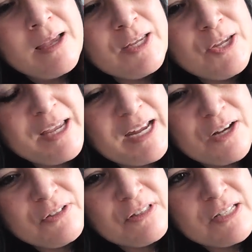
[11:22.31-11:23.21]
You
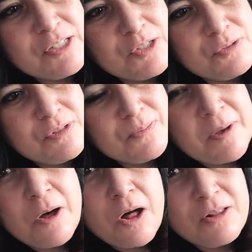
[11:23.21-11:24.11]
hear in the news
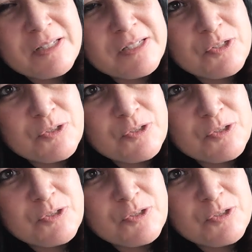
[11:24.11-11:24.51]
about all this